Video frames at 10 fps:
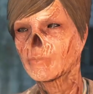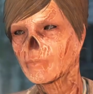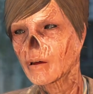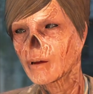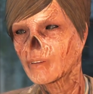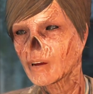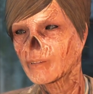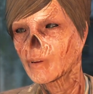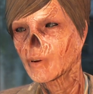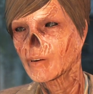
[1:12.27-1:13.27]
Not
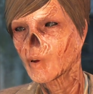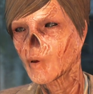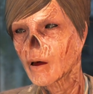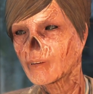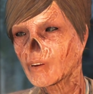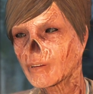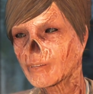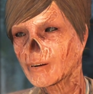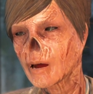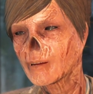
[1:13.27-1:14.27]
that you'd know what
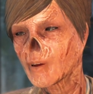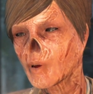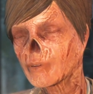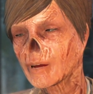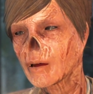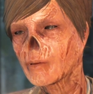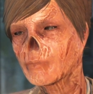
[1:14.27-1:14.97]
that's like, would you?